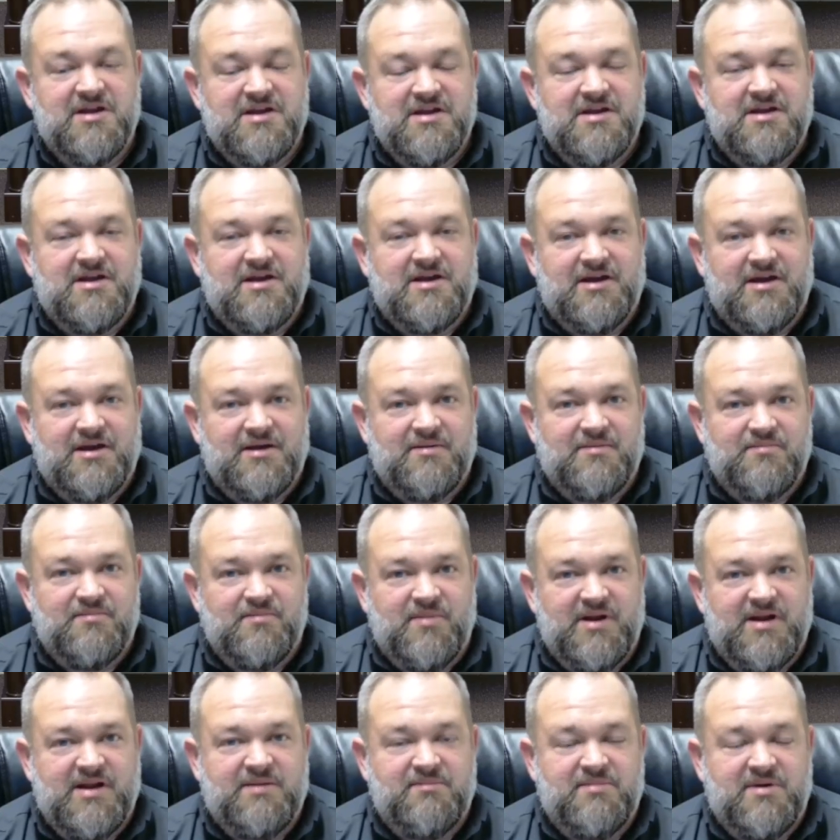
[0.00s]

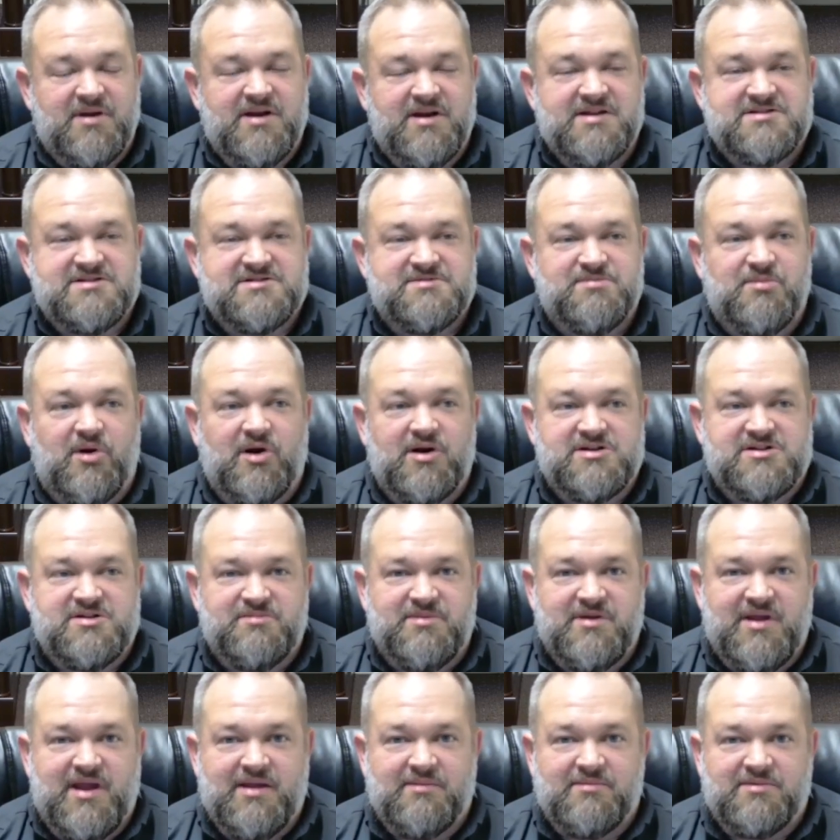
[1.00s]
But it is smart to
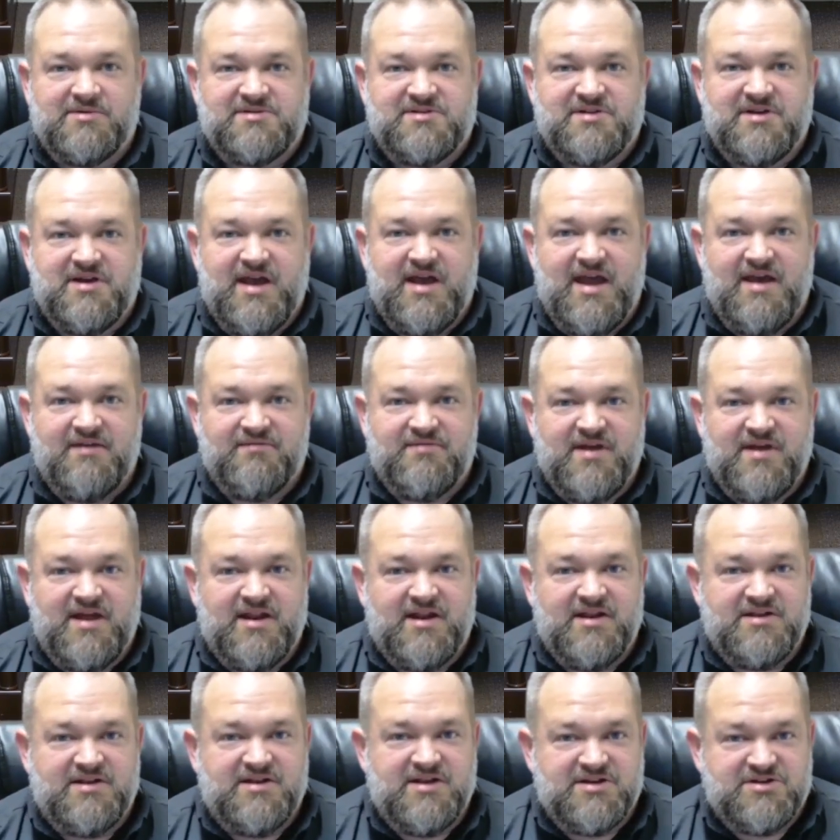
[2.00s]
be able to have that
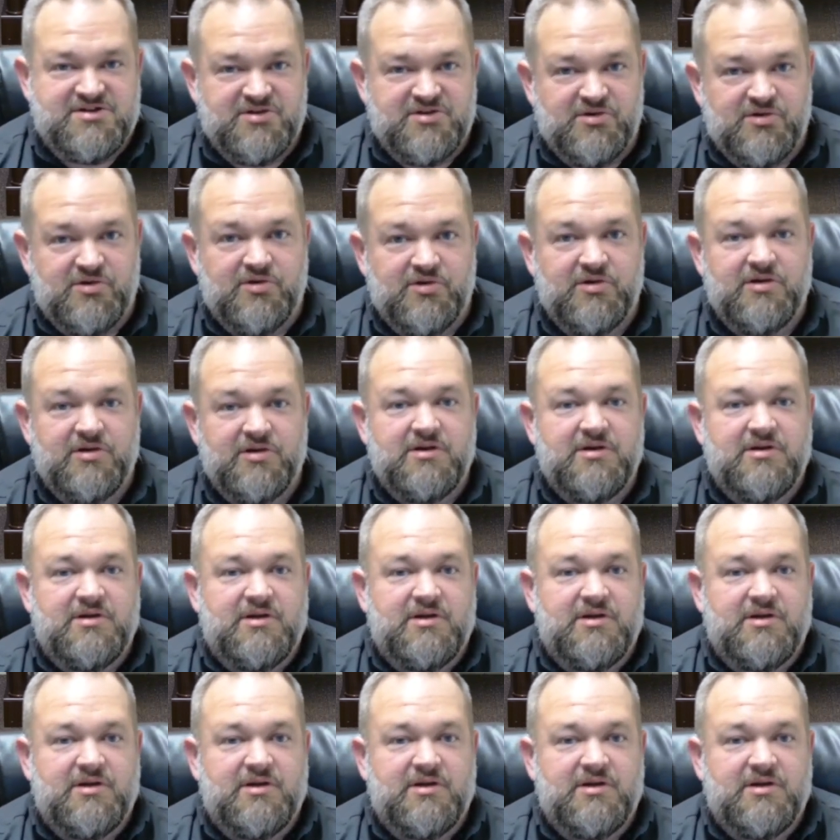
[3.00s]
additional